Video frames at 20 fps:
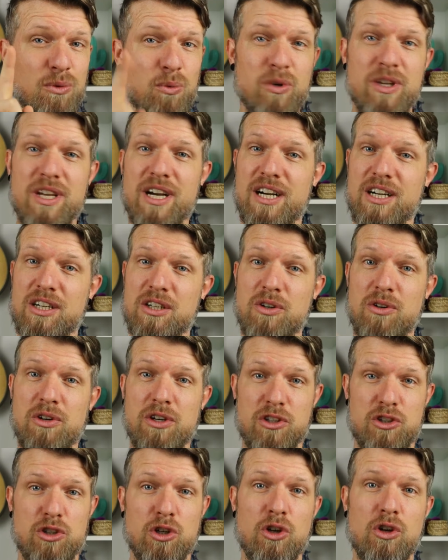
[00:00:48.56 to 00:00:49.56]
we are
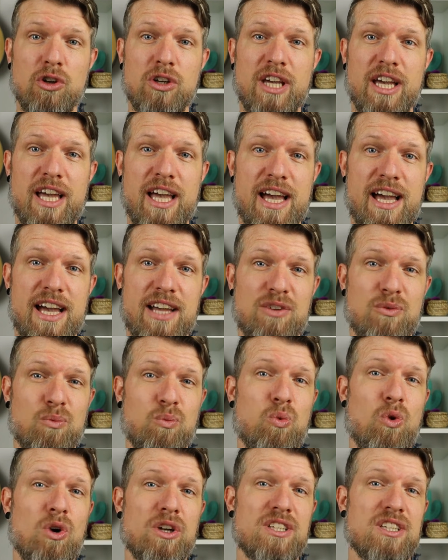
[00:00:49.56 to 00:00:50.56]
going to look at
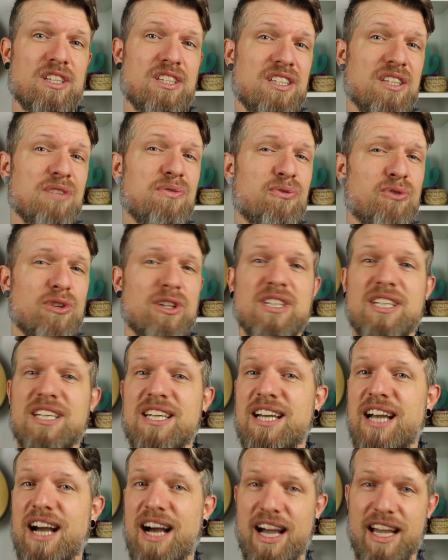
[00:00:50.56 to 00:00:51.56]
what
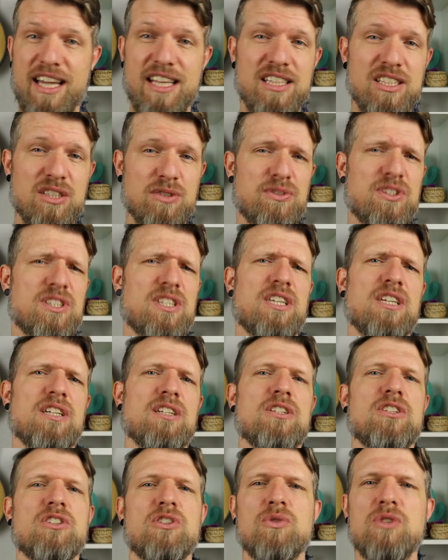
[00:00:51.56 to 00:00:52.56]
different kinds of
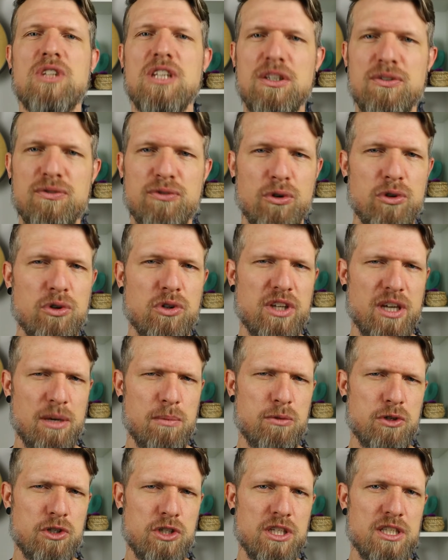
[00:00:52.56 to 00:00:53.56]
skills you need for your
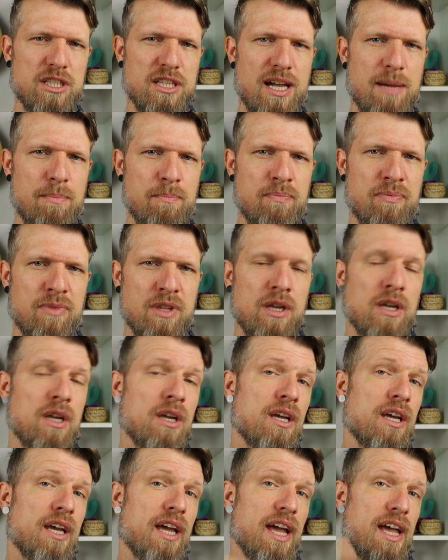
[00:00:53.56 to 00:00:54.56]
Cambridge exam,
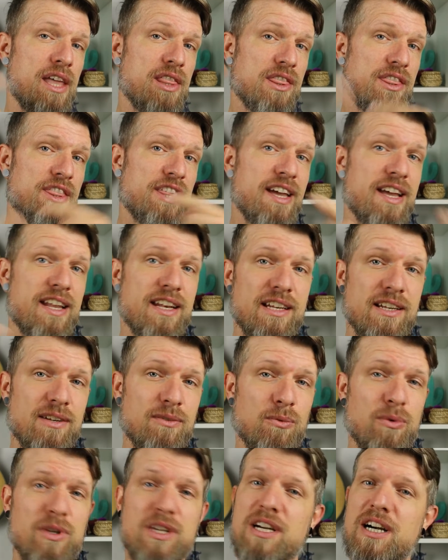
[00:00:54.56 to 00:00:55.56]
and
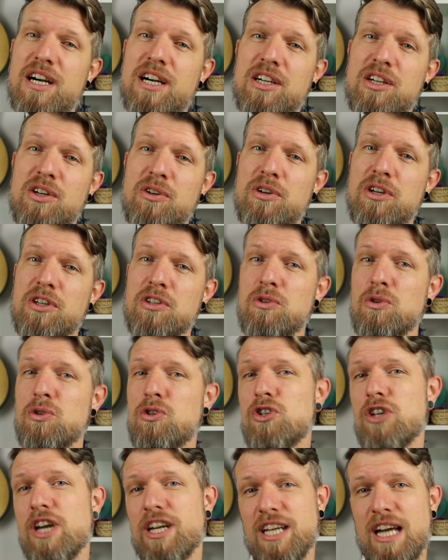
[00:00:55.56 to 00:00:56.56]
then we are going to
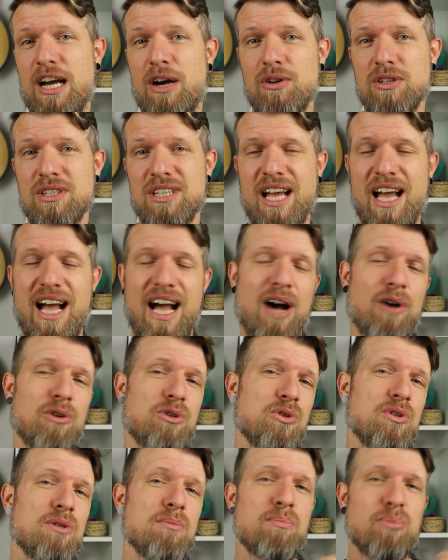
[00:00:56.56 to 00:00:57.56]
check out how
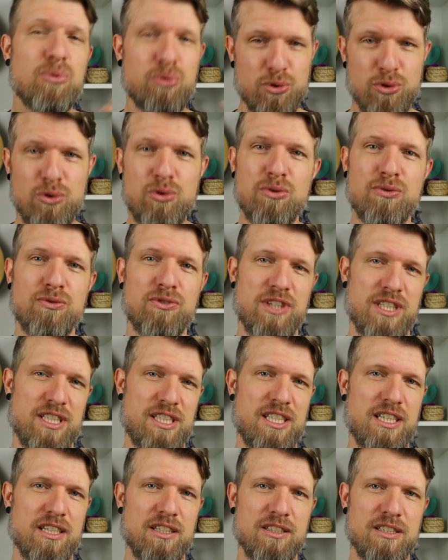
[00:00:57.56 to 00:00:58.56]
to improve these
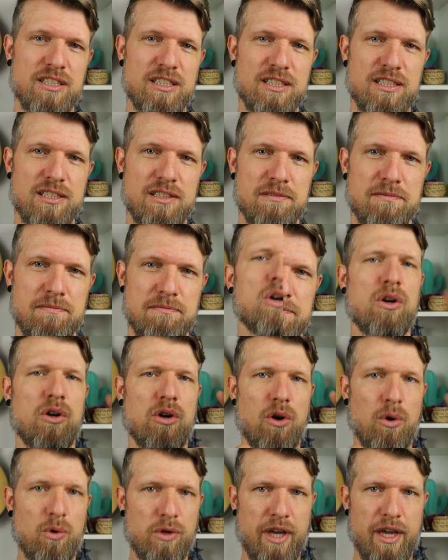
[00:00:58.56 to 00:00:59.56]
skills.
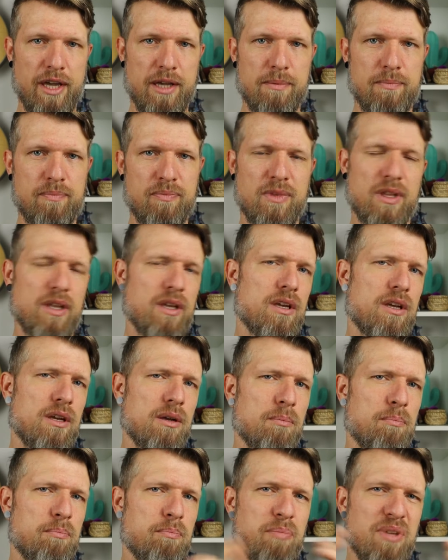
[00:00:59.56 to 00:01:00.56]
Okay.
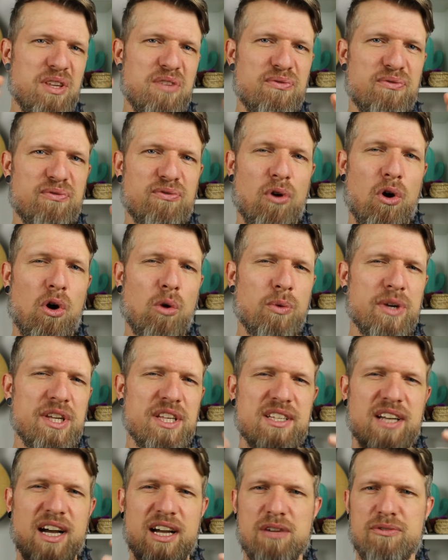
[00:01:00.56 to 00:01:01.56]
Before we
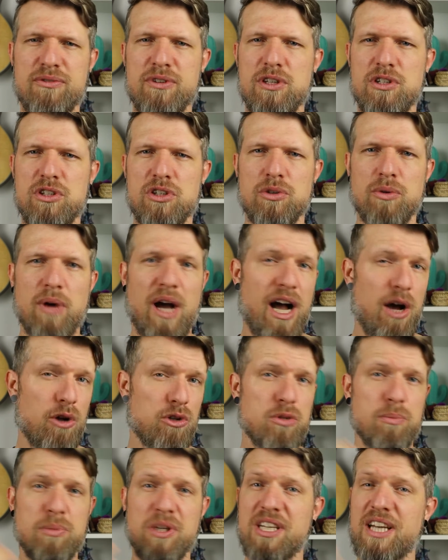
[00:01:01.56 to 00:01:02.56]
dive into how
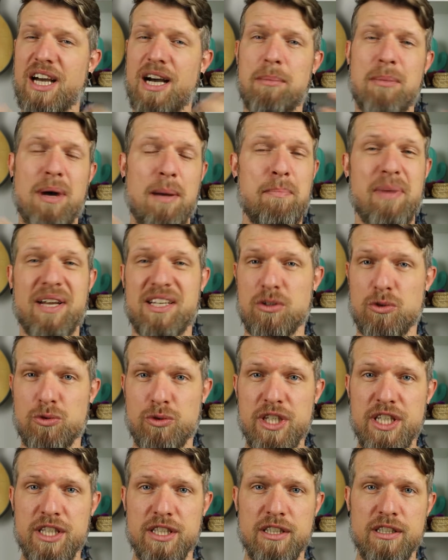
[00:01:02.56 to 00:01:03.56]
to become a better
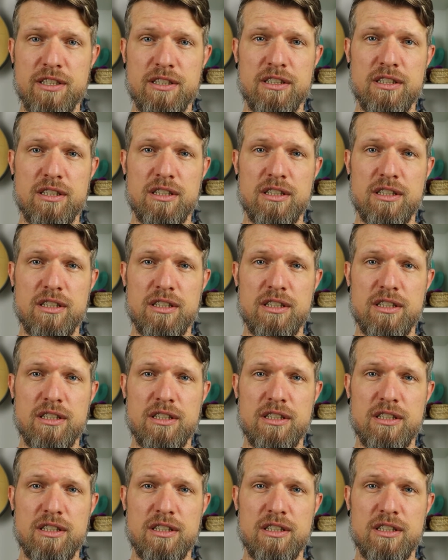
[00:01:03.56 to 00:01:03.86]
reader,